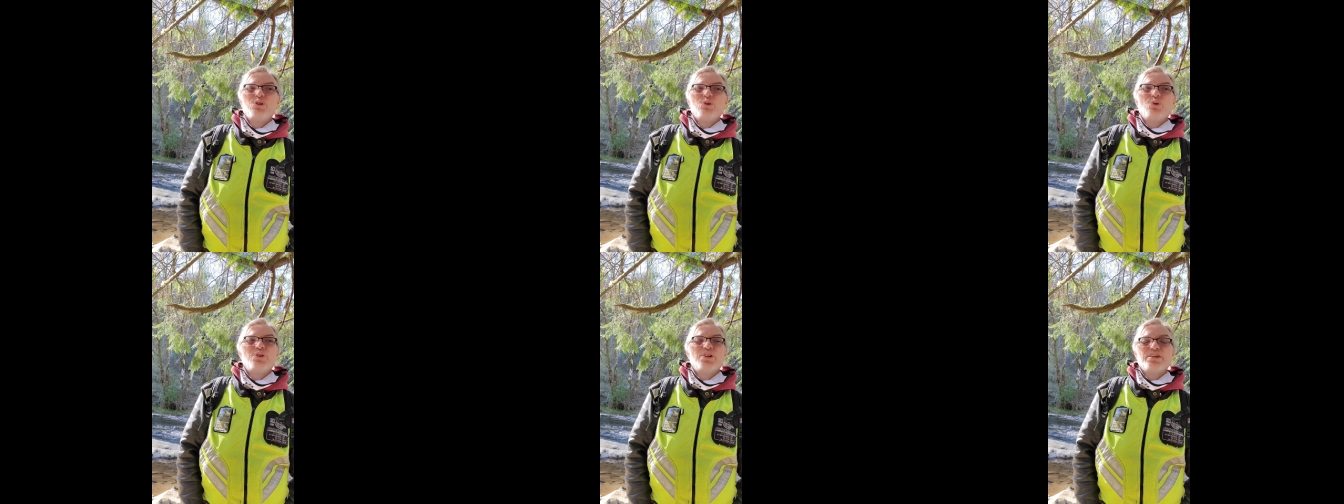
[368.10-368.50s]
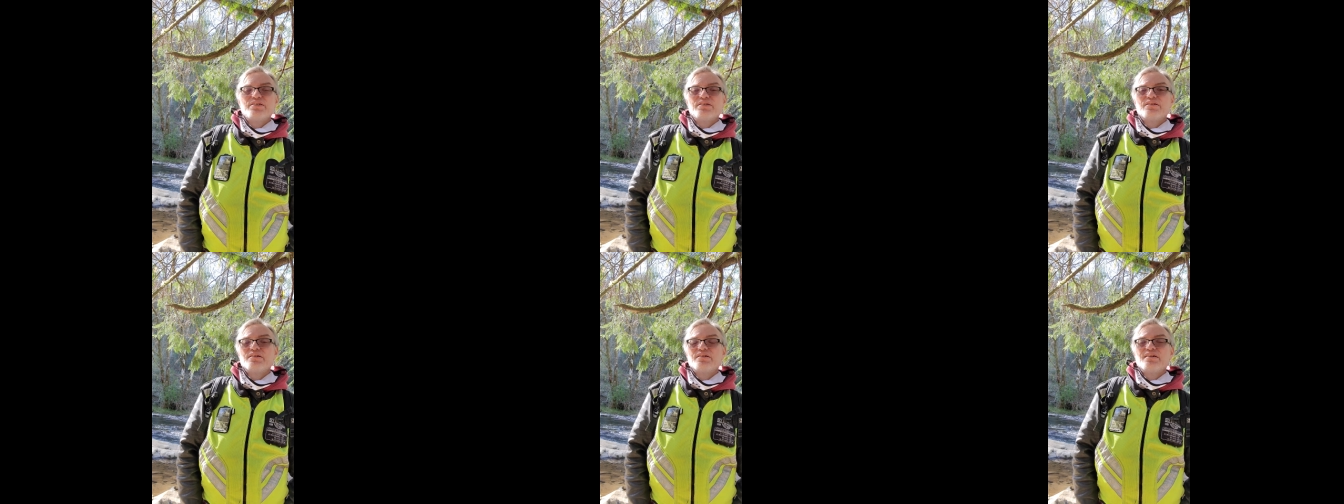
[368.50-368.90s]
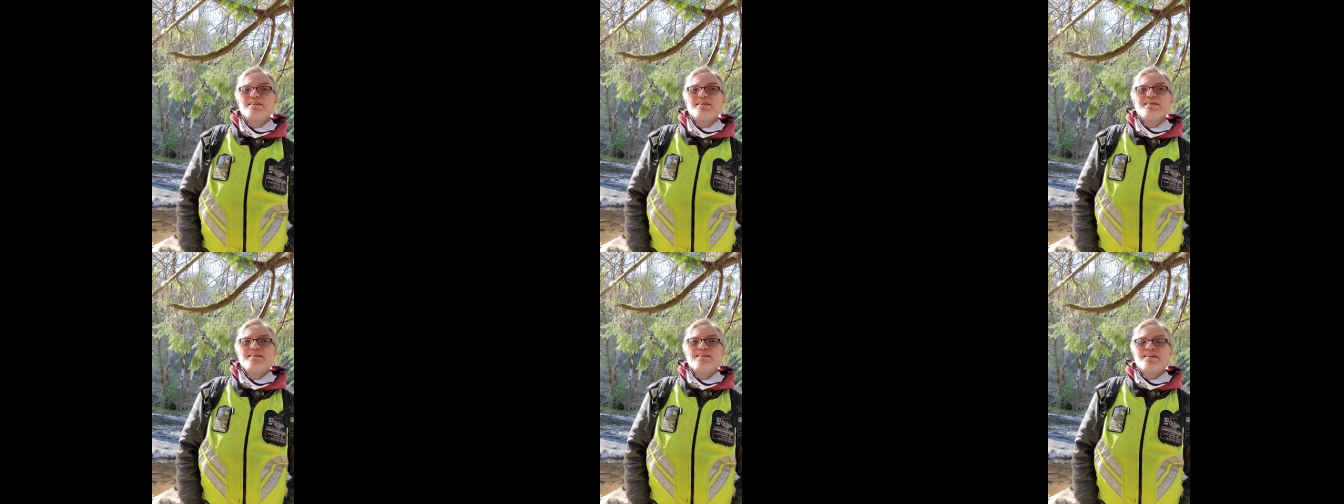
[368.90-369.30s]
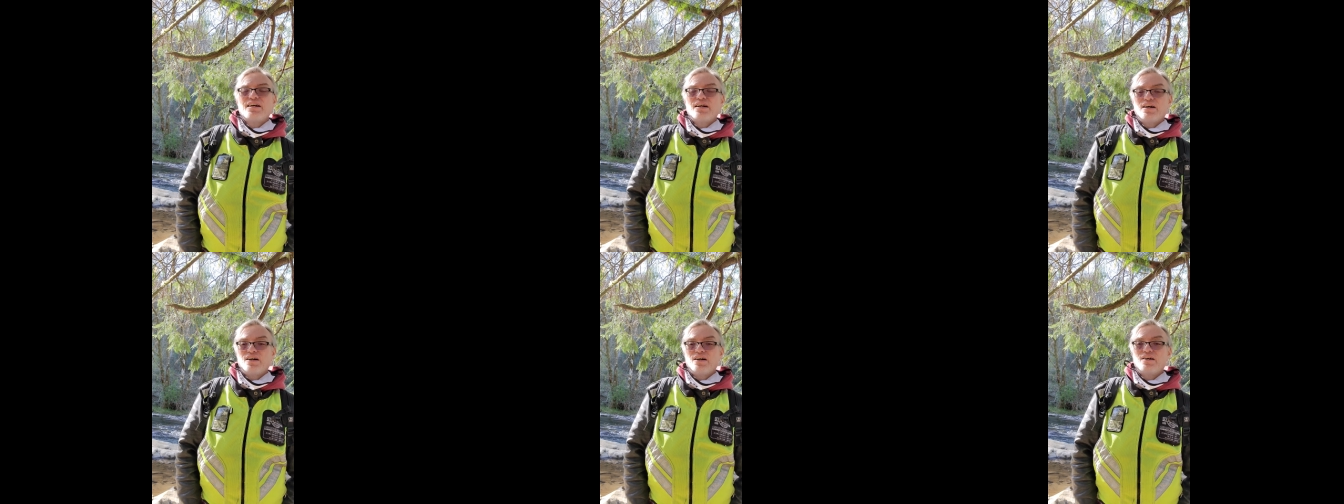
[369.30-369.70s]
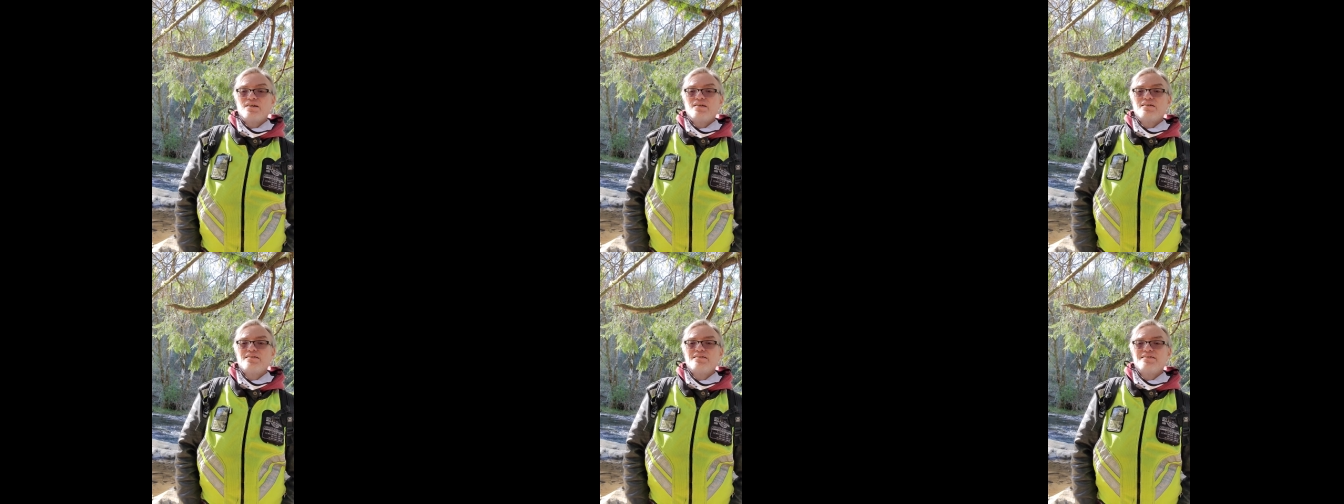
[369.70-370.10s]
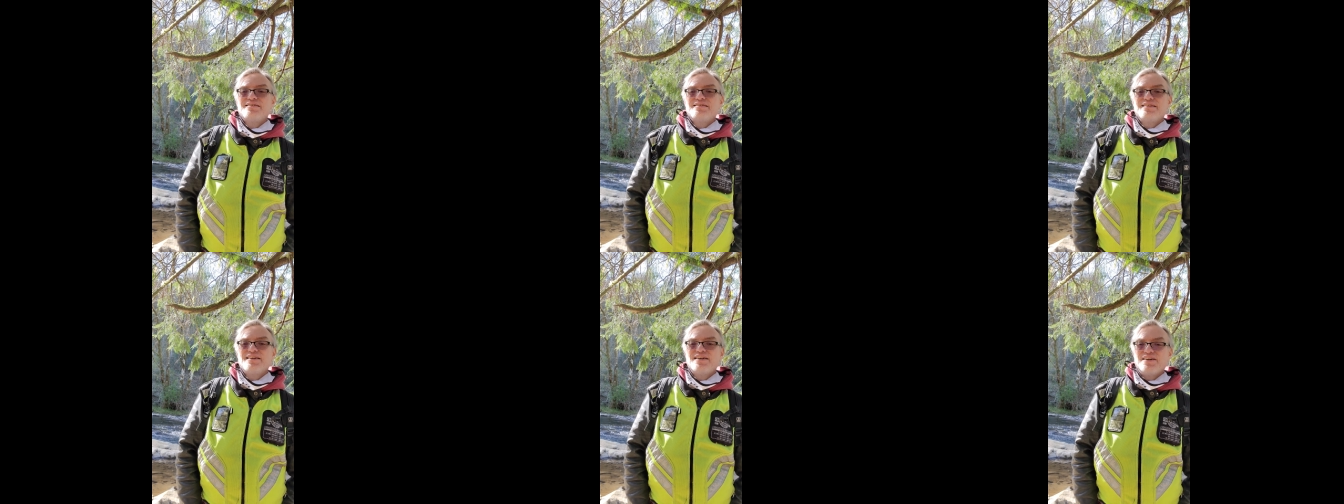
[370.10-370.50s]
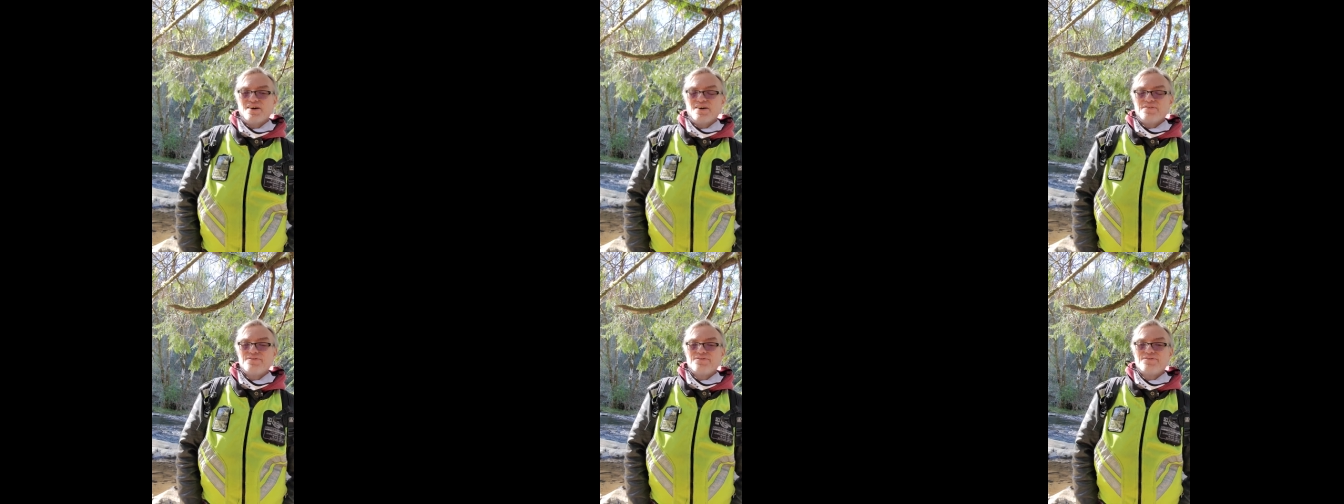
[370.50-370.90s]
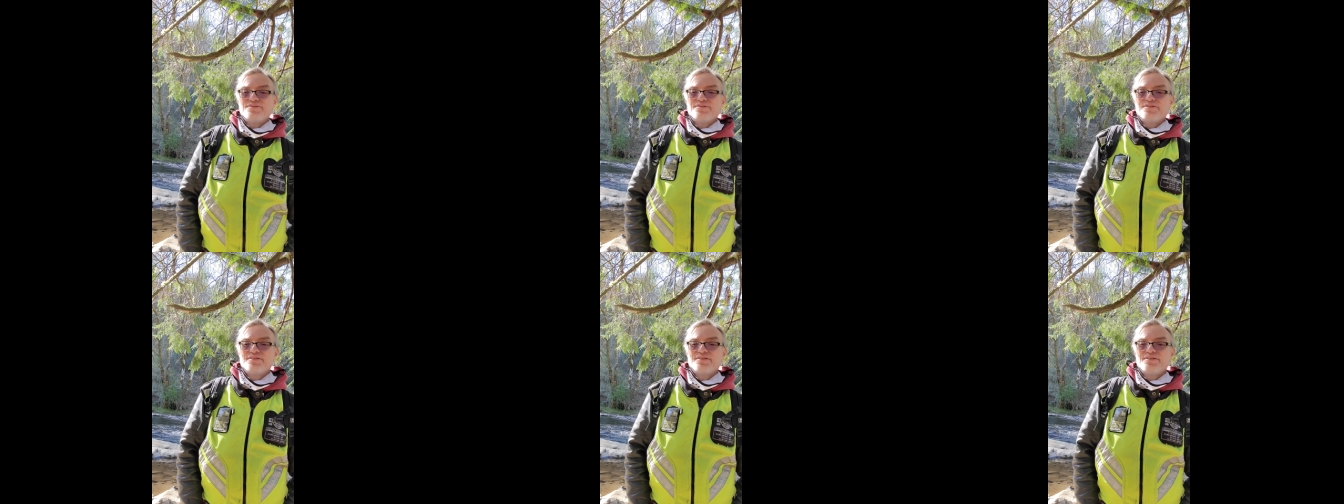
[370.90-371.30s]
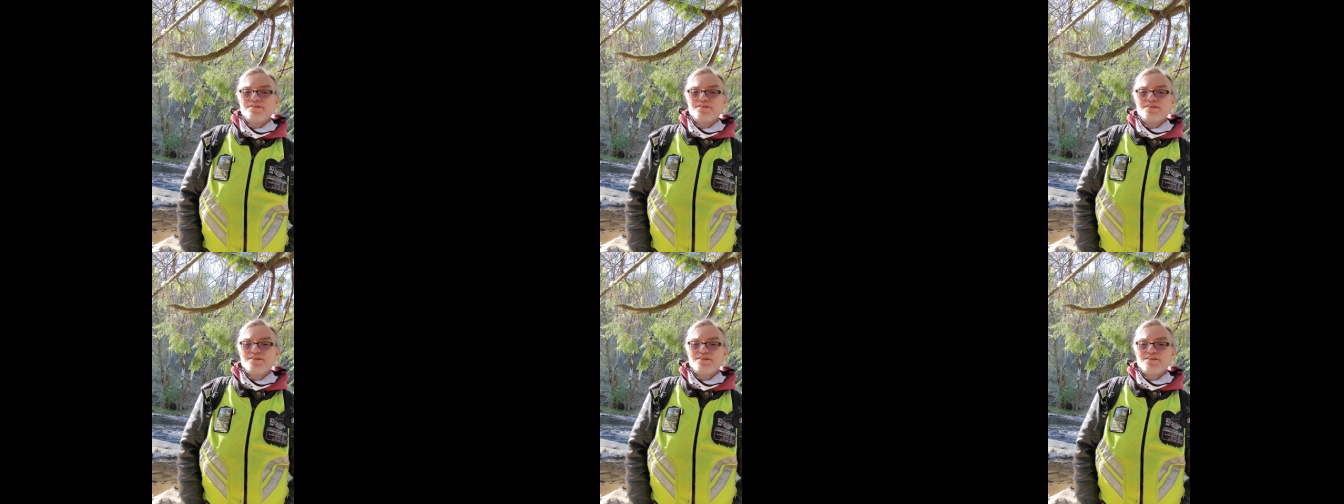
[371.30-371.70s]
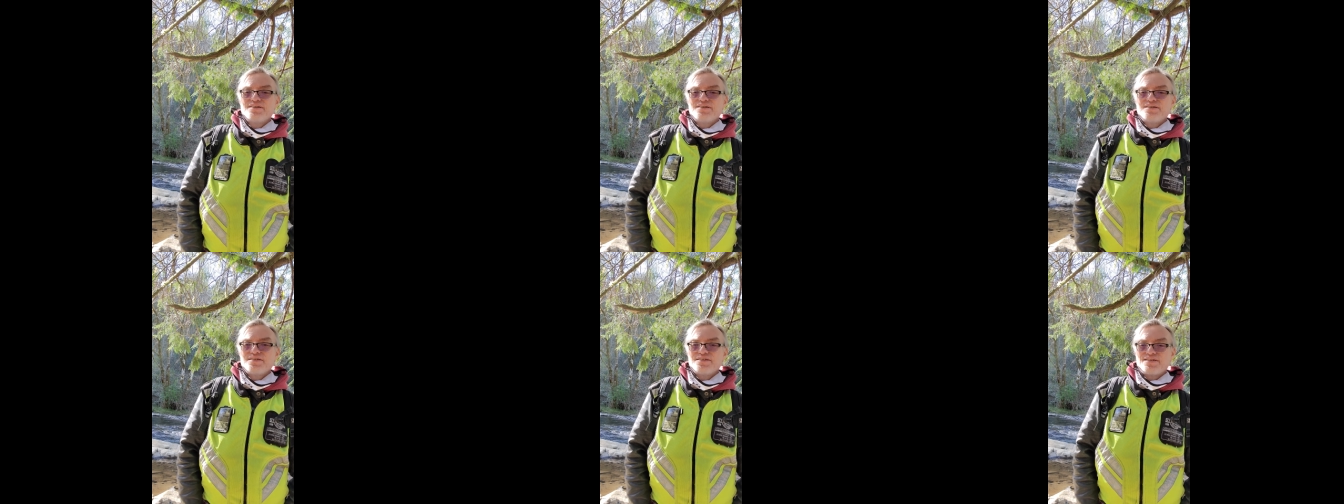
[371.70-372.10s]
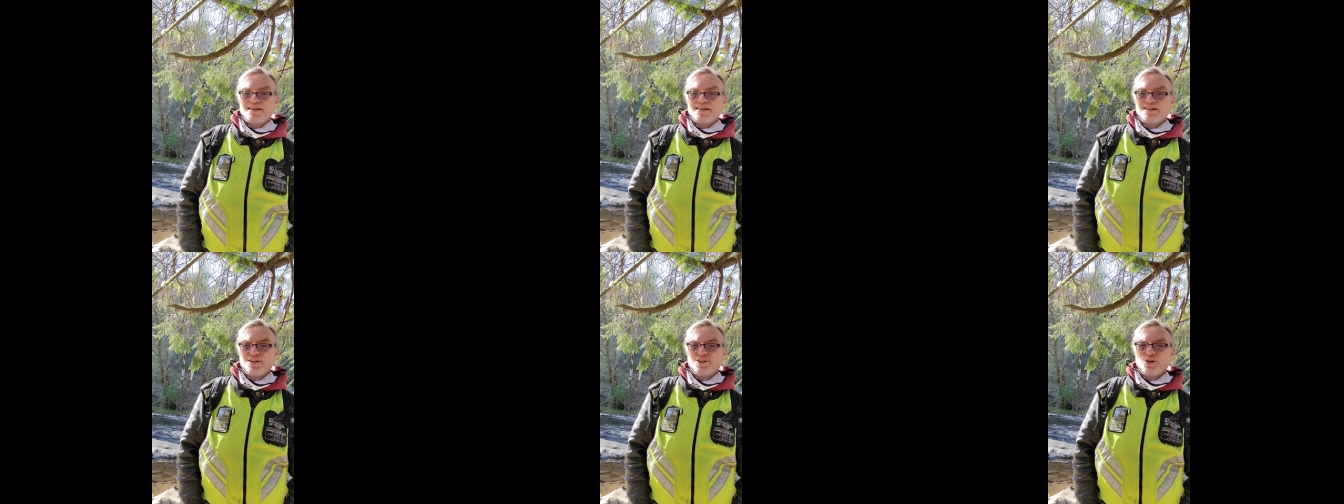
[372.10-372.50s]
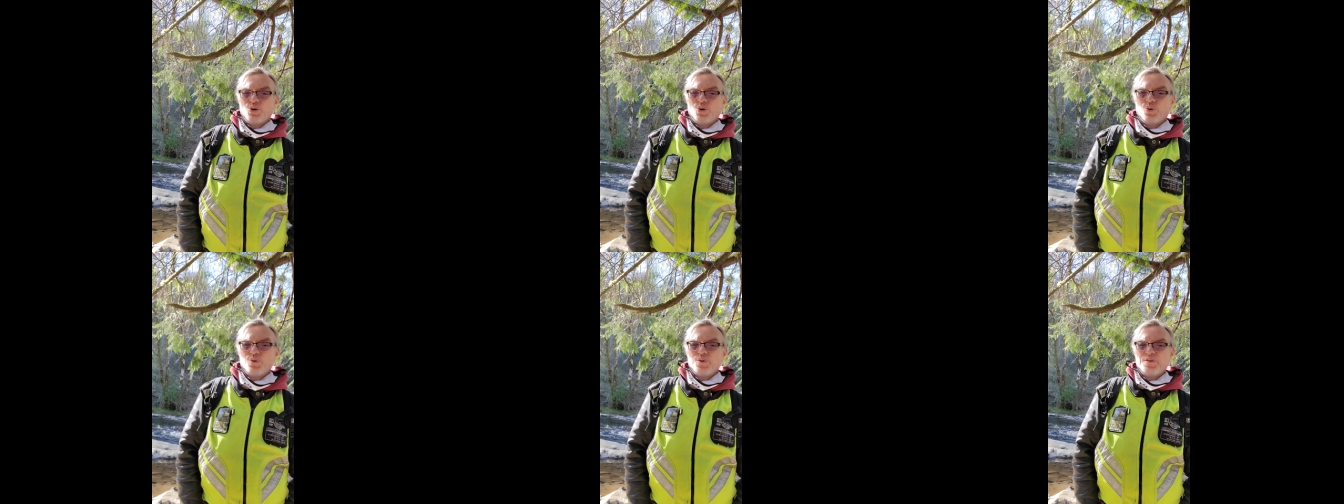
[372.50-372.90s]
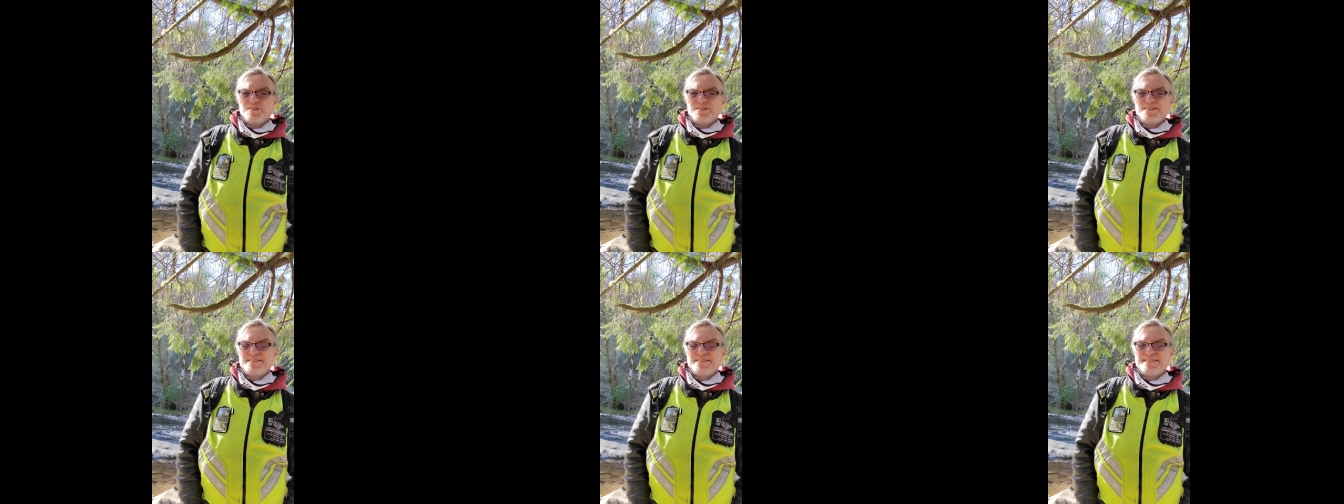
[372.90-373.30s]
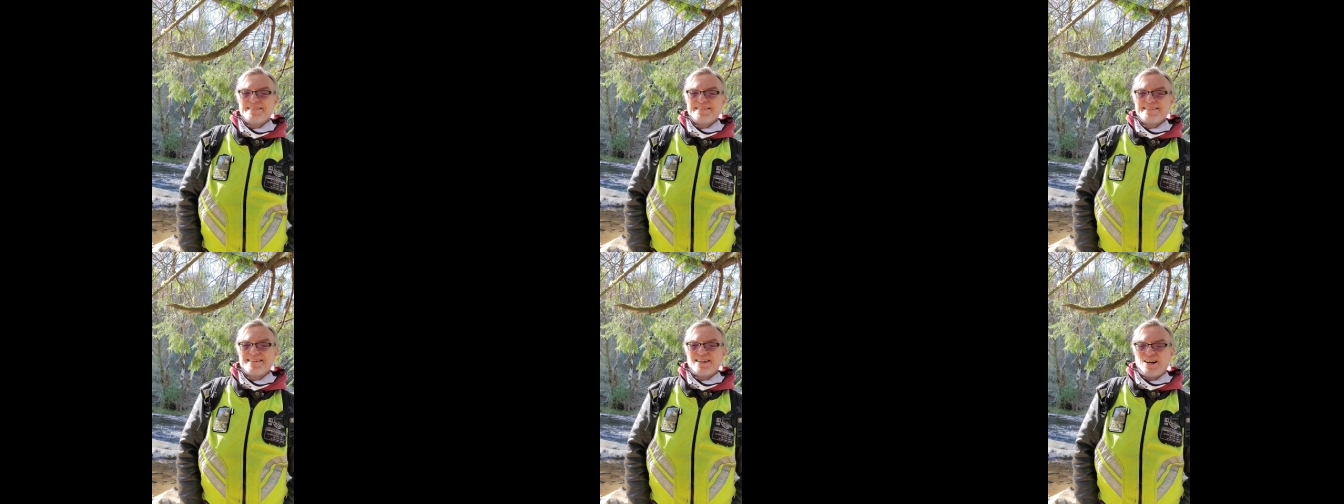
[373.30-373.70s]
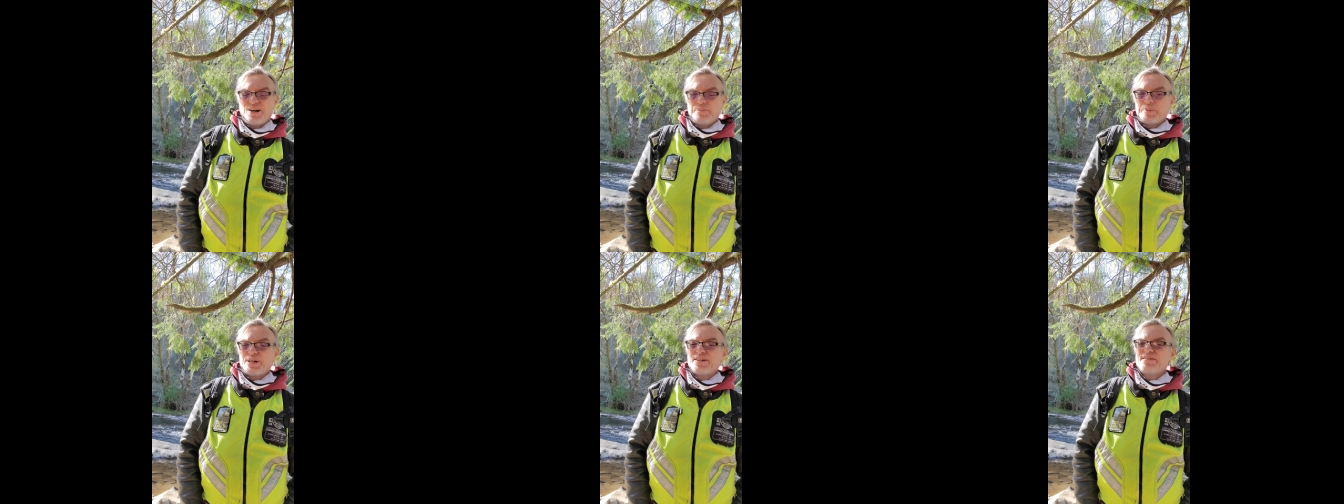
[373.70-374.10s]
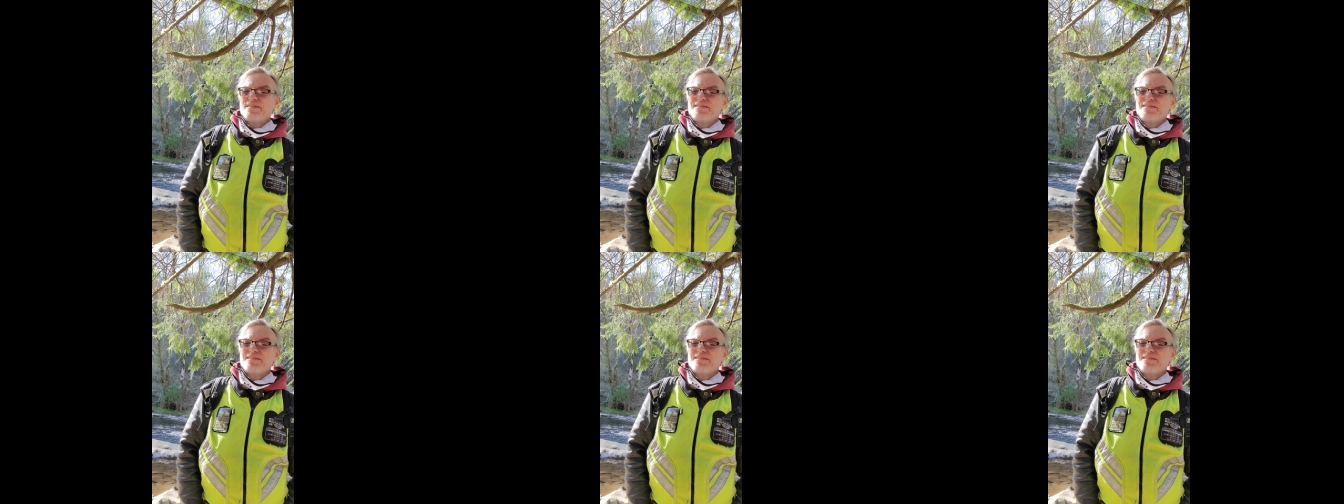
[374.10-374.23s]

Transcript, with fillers: you that care enough to say hello, comment.